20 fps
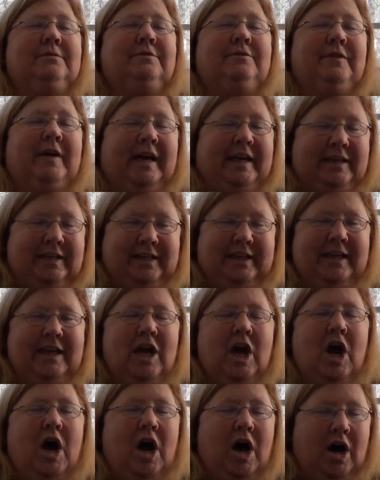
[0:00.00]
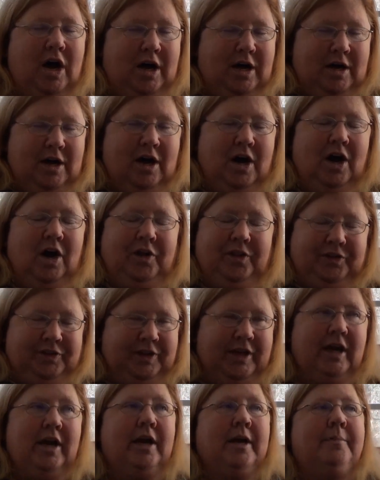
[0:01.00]
finally, all the
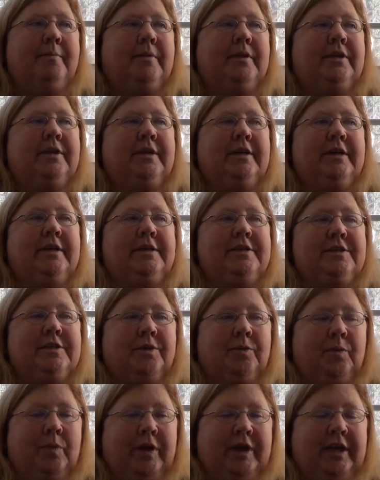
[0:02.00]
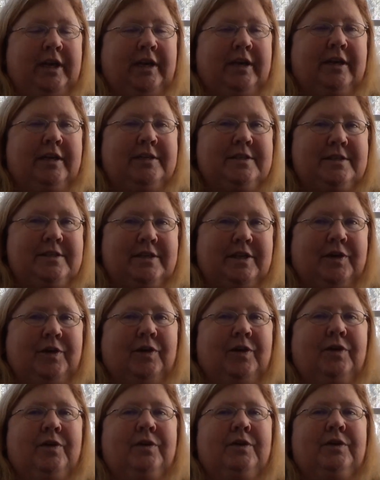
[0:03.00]
time is that we need to
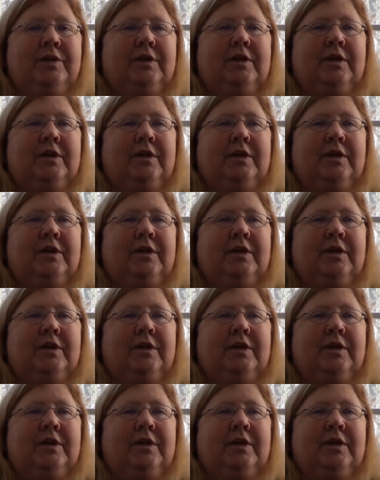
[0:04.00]
consider